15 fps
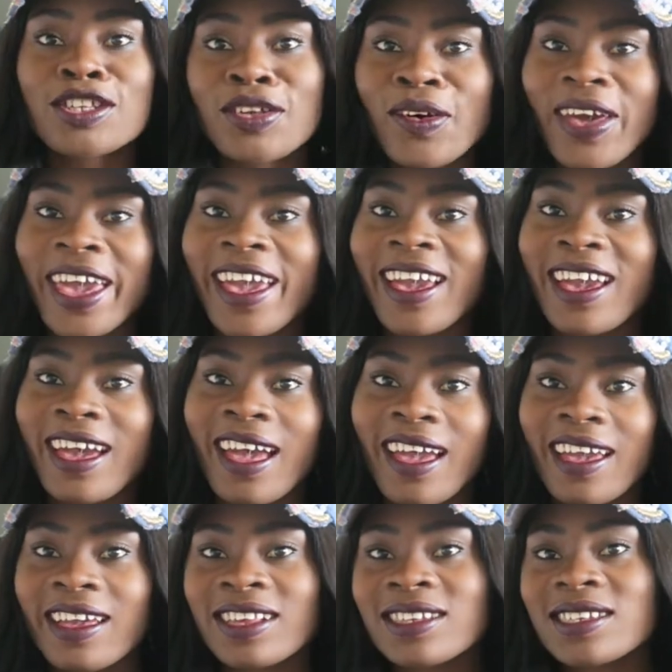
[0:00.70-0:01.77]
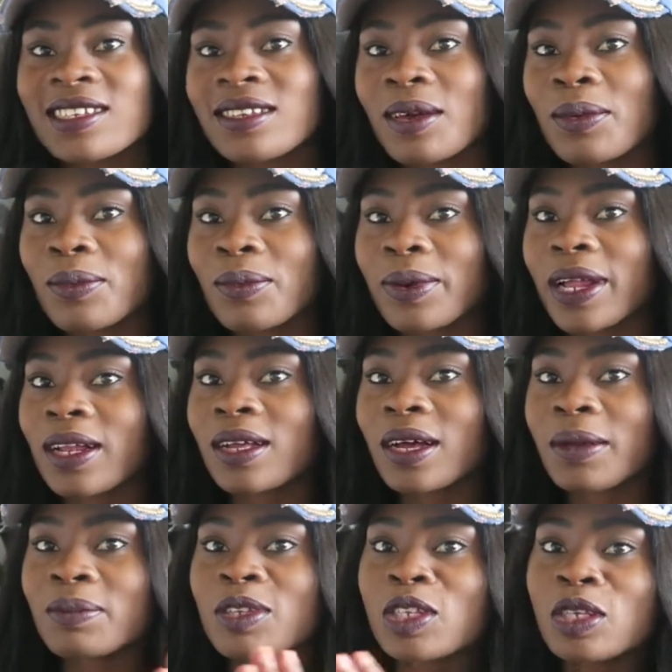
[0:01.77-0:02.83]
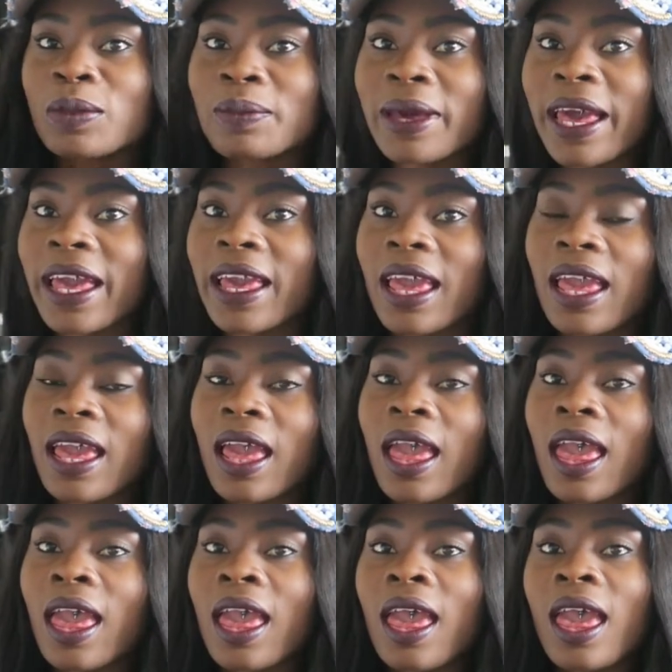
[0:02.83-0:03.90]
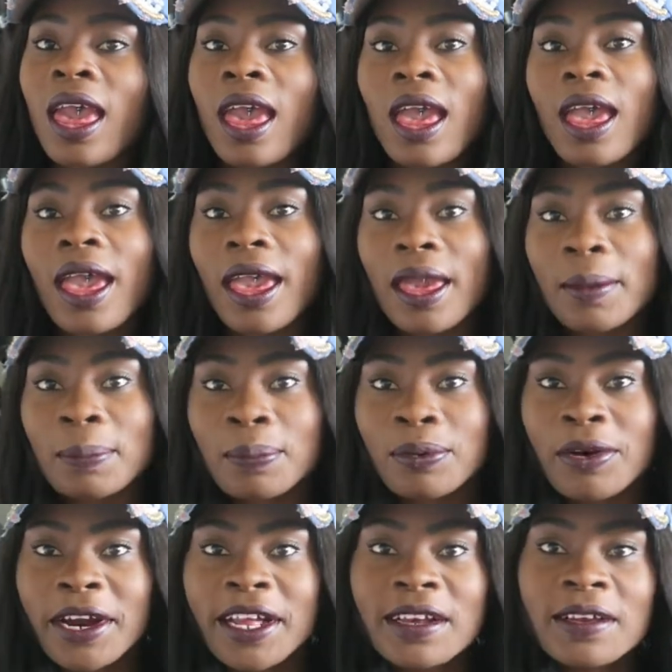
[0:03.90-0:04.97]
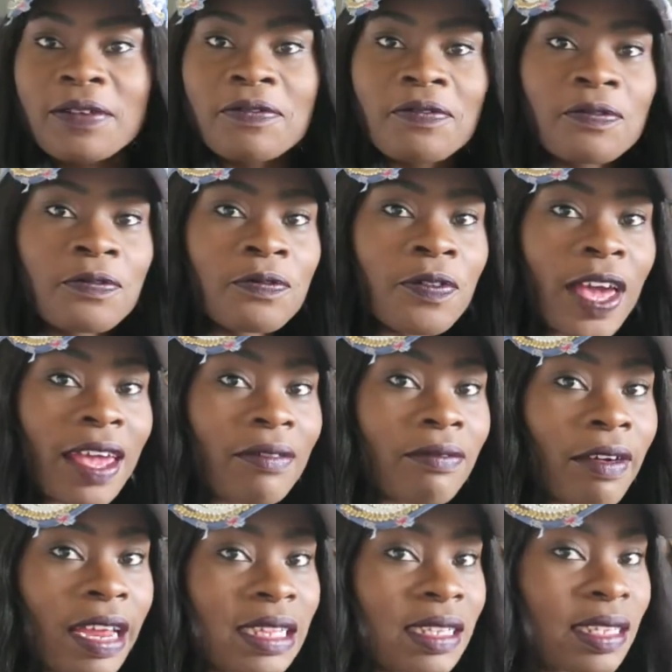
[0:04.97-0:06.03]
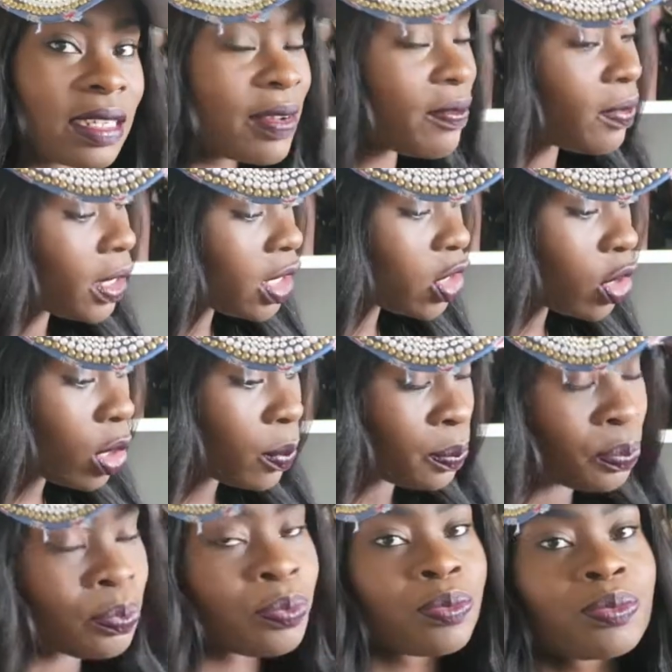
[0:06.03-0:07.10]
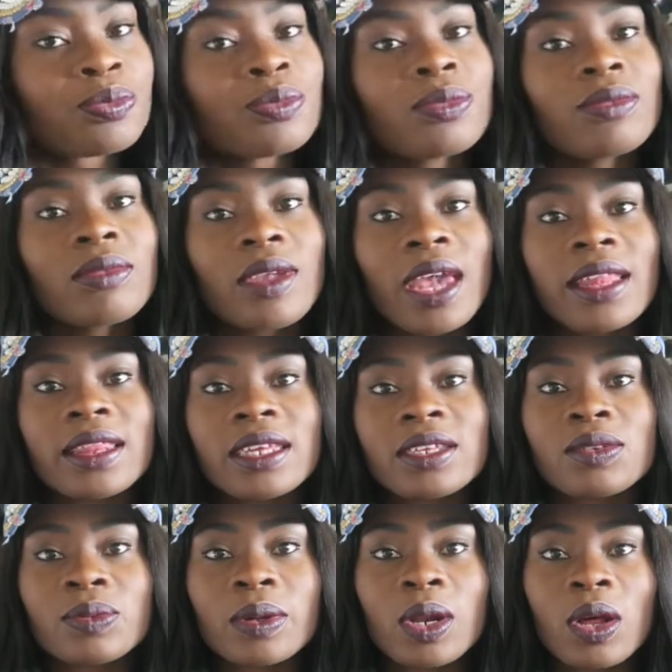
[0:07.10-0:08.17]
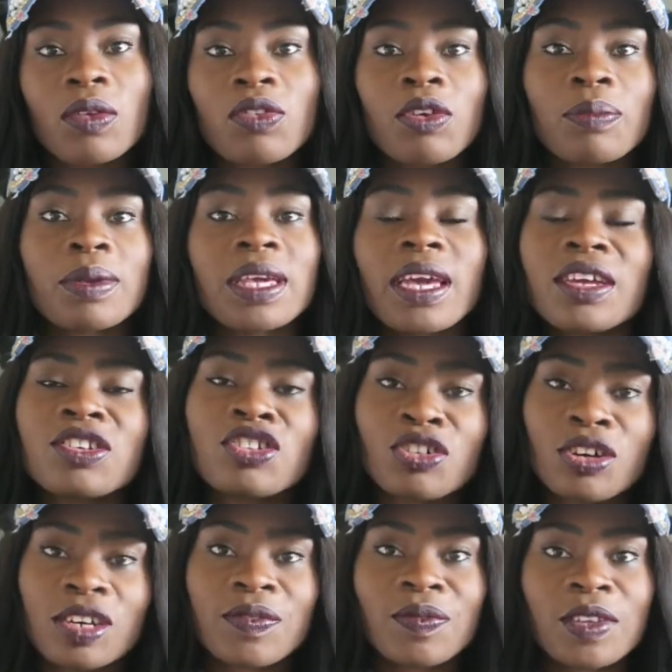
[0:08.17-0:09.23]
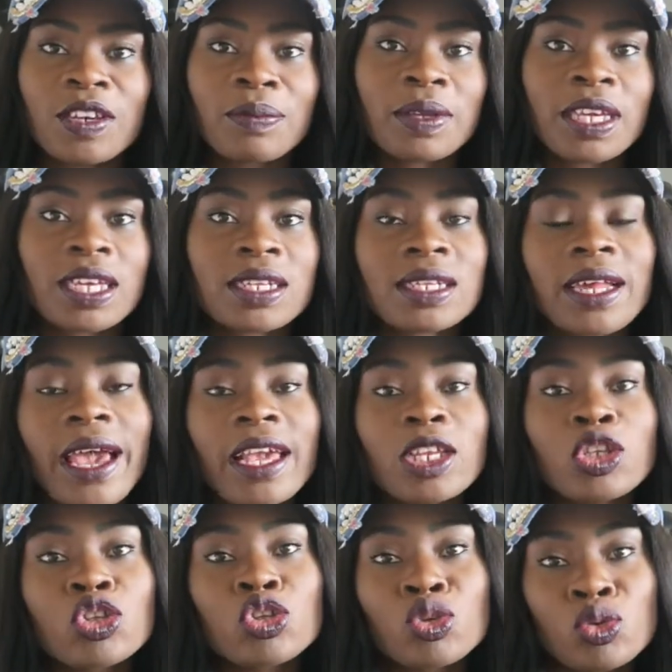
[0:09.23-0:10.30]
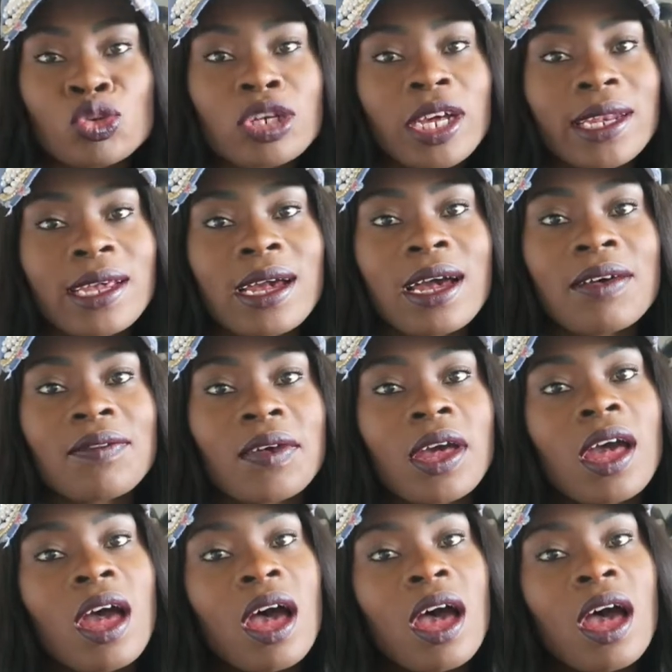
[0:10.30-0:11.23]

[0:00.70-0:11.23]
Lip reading: So hey guys, welcome to my April favorites video. This will also be a short video because I do not have